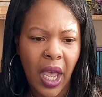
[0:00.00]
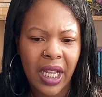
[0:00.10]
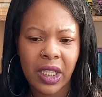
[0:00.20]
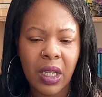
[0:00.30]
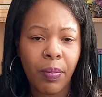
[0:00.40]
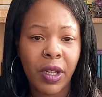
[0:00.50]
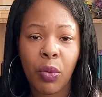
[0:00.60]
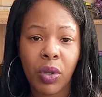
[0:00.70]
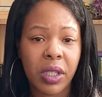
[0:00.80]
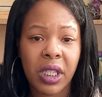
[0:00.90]
And somebody
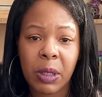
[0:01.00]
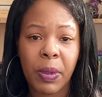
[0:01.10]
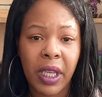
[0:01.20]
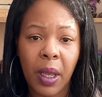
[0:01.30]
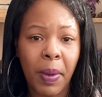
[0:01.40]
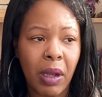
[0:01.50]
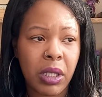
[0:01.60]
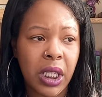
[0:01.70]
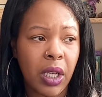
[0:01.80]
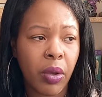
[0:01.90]
wants to speak
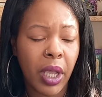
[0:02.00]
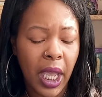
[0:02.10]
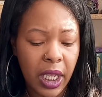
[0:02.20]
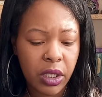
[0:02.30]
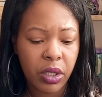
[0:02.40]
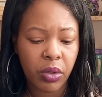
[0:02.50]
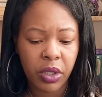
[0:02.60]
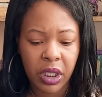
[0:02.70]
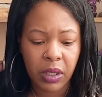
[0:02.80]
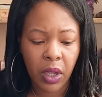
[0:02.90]
about it, okay? So
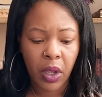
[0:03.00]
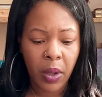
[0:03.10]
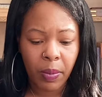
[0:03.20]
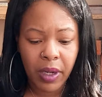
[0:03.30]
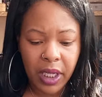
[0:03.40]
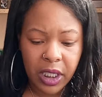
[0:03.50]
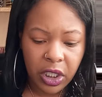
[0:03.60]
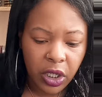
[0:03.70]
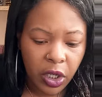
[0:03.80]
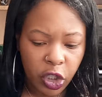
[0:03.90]
just
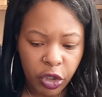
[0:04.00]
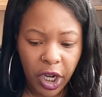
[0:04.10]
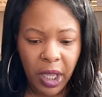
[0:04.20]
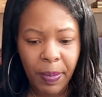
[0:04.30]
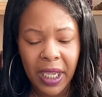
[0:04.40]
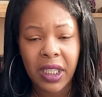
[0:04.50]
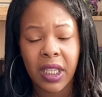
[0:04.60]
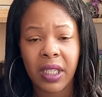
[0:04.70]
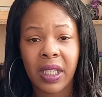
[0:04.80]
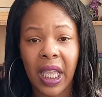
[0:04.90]
please try your best
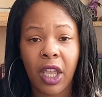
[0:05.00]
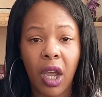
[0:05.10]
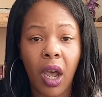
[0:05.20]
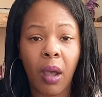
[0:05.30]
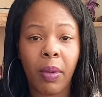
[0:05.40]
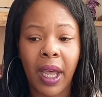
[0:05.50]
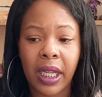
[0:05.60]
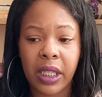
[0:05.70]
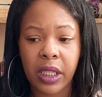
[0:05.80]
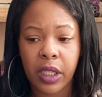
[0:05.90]
to stay calm
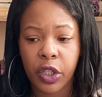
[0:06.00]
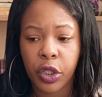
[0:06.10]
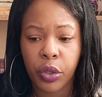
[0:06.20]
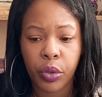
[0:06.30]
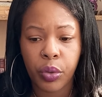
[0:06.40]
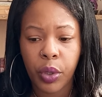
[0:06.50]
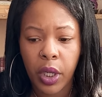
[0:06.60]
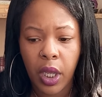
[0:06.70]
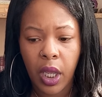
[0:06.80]
and to